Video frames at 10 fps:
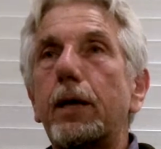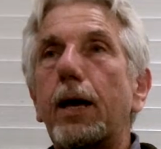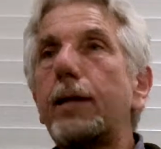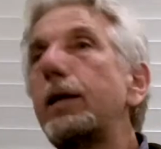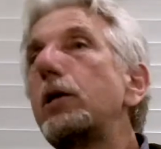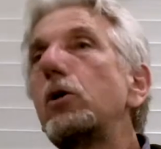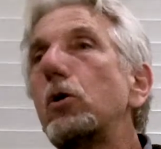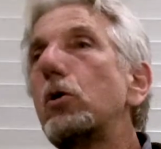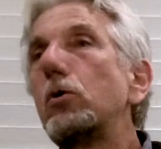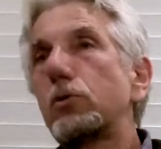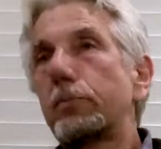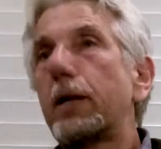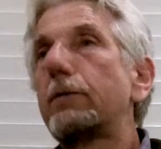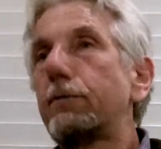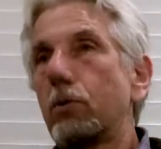And he used
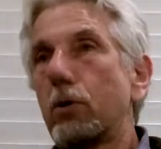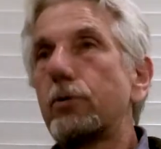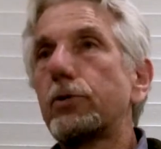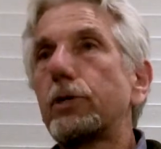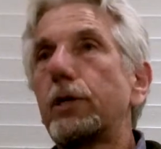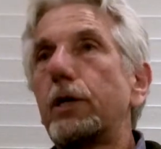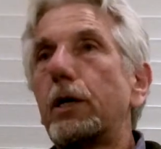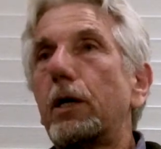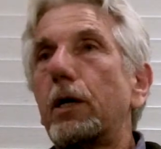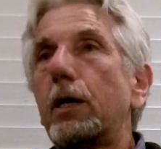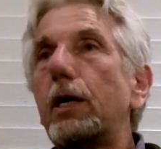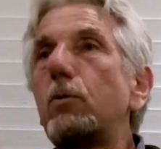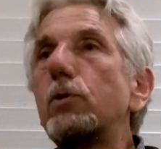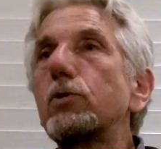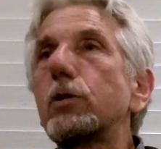metaphors. He
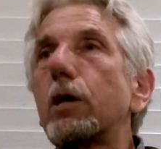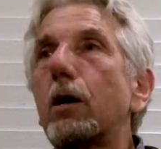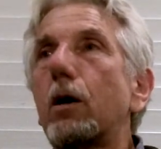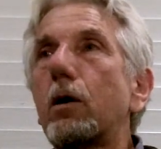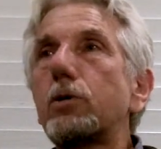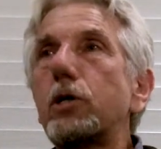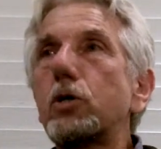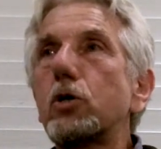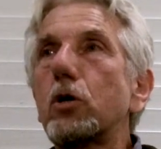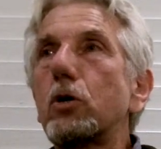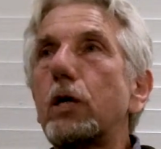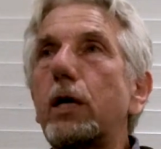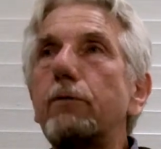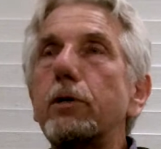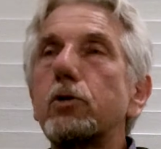was, our teacher,
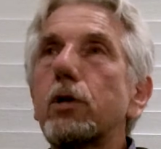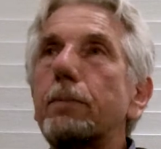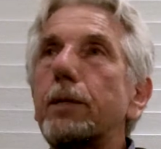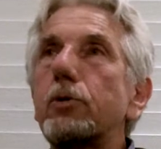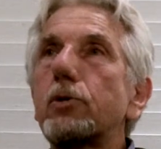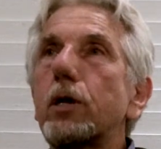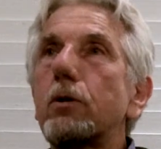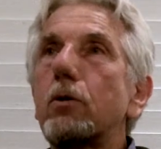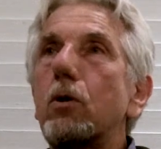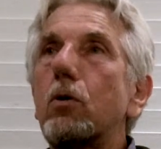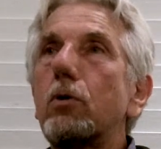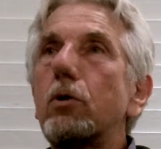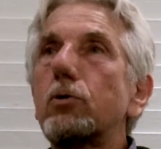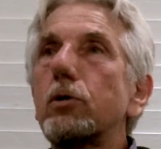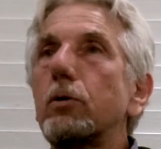even somebody said, oh, you
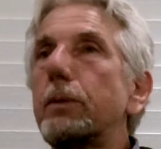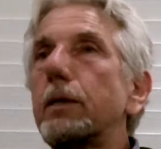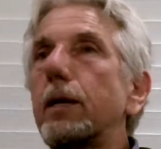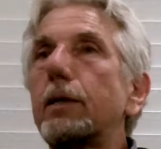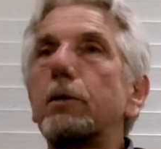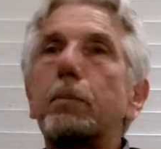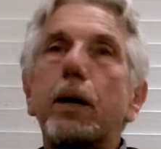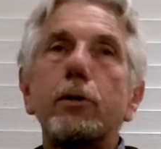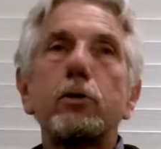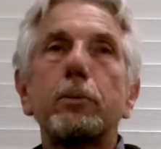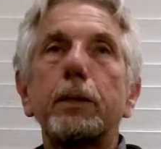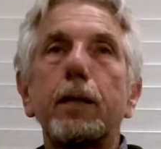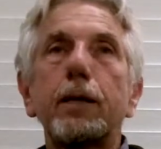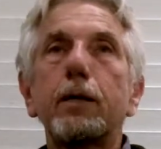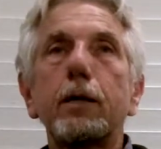know, it's a little bit like the mind's a little bit
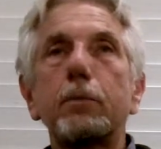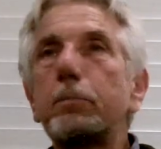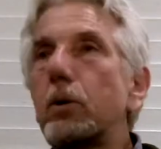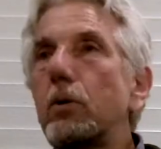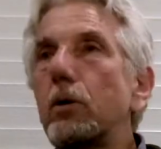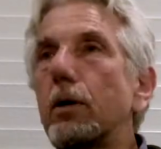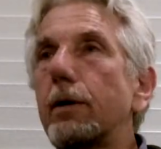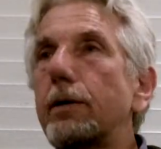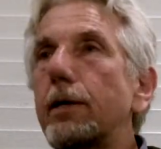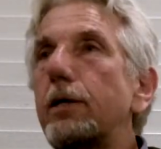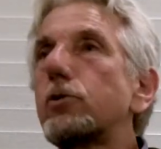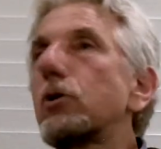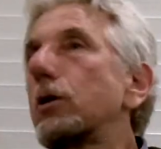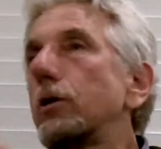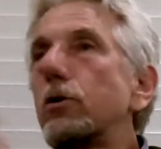like a computer. And then he
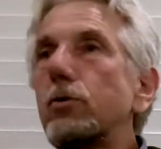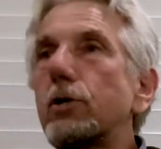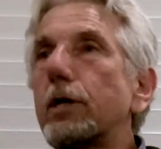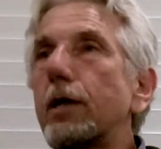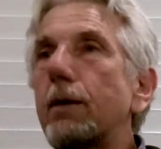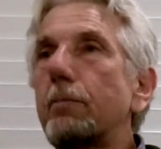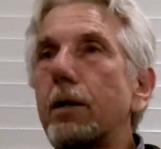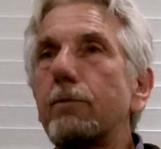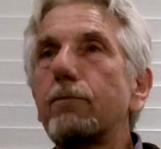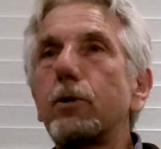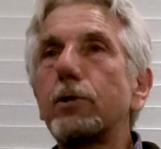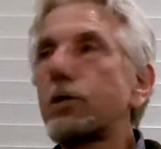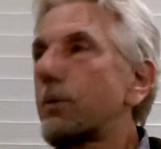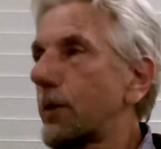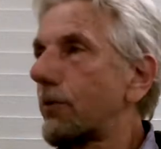started using that metaphor. Does
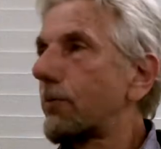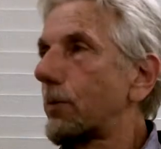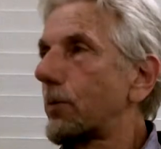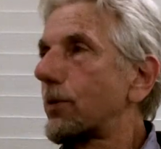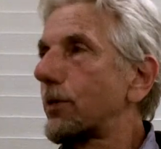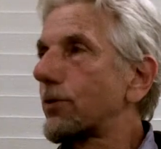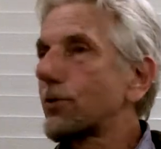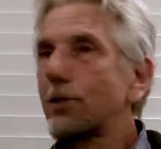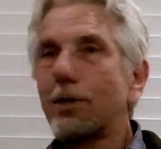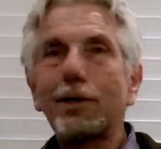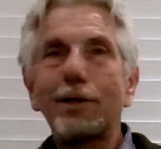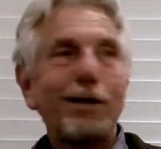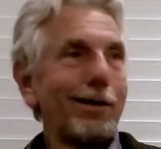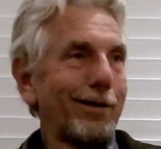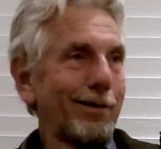anybody remember this?
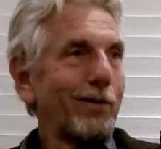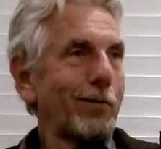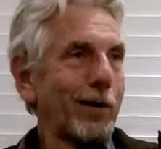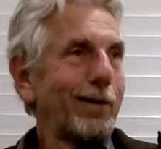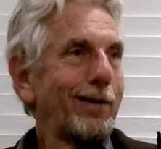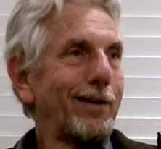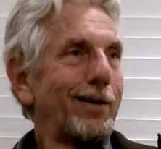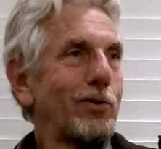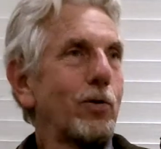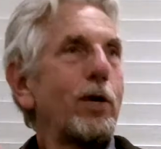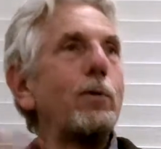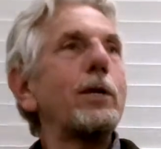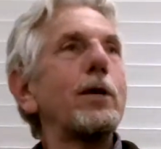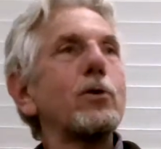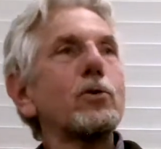No? Mm-hmm. Am I right? So he
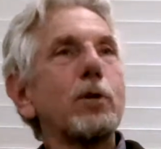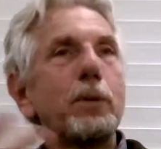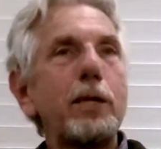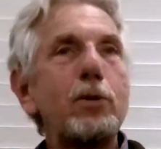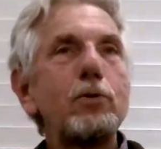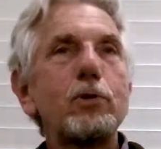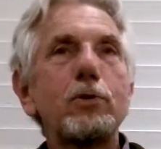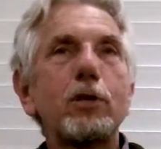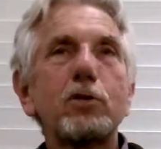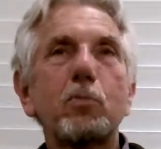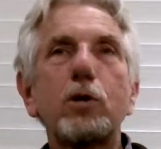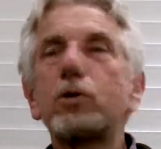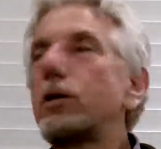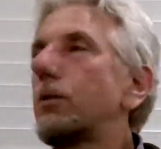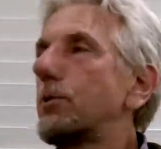would hear somebody use this
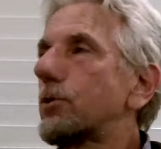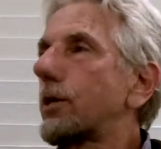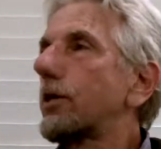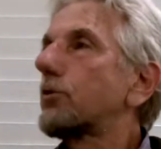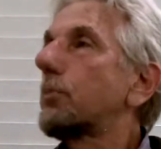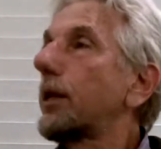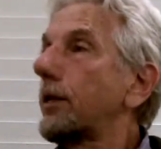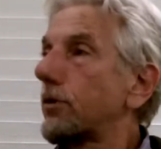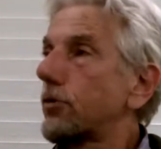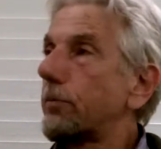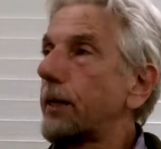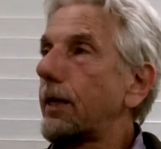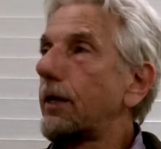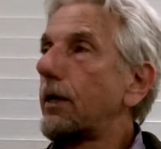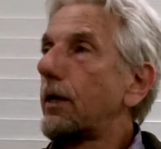expression, he would say, explain it to
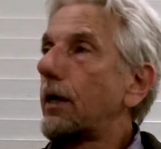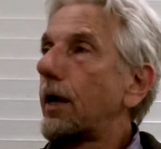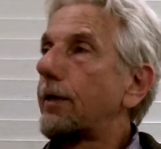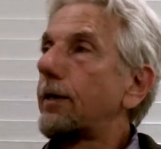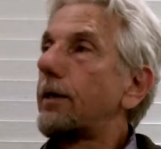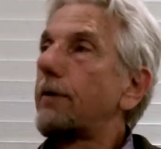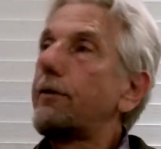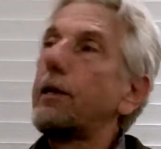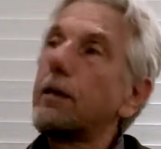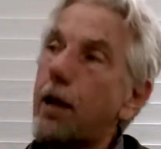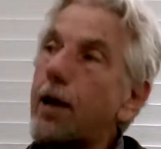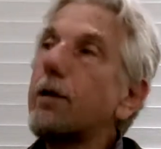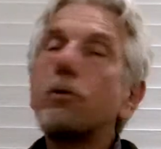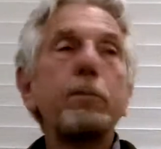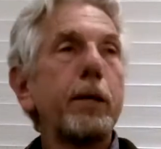me and then if he
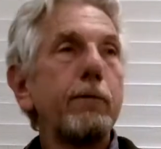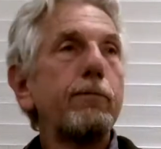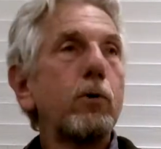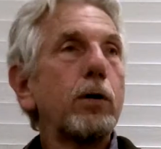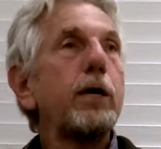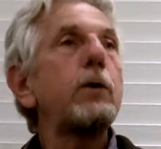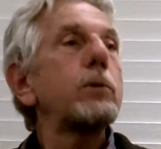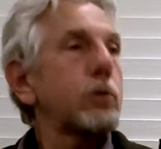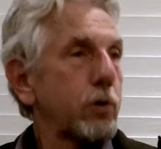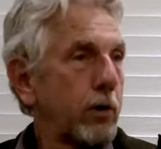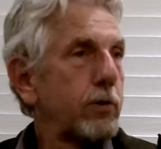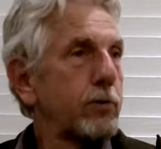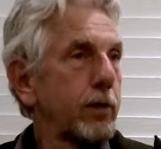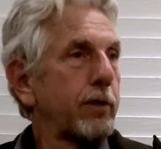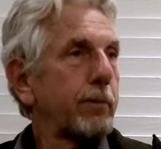liked the metaphor, he would start
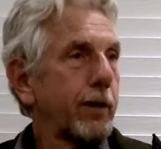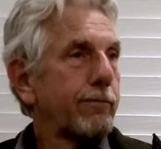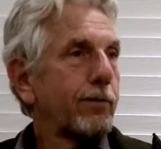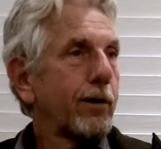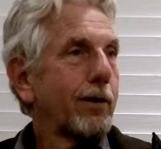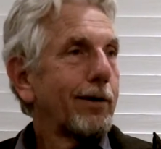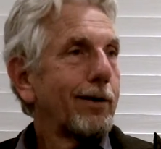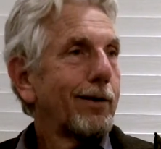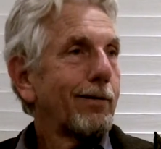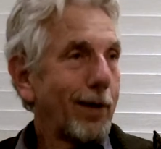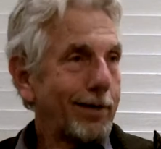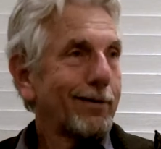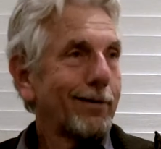using the metaphor, right?